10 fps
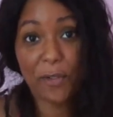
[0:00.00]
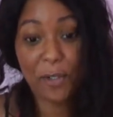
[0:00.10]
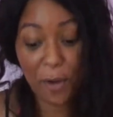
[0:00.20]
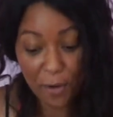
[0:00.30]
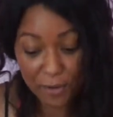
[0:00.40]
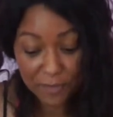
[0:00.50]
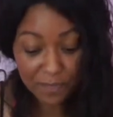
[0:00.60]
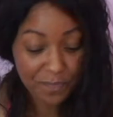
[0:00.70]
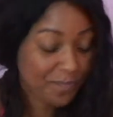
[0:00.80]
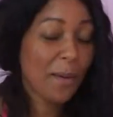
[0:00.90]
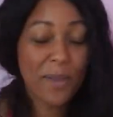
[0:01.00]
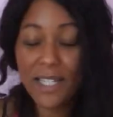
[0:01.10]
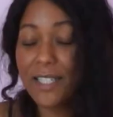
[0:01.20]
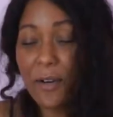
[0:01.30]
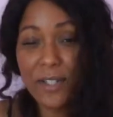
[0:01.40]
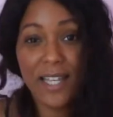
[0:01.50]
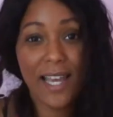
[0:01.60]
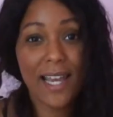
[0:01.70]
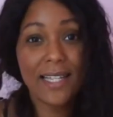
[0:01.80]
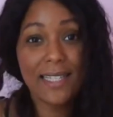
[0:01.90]
So Please don't
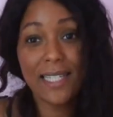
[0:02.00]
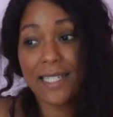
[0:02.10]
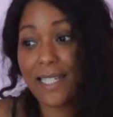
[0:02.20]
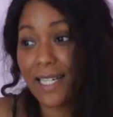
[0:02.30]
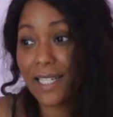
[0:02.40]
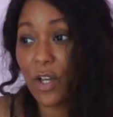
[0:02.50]
say TZ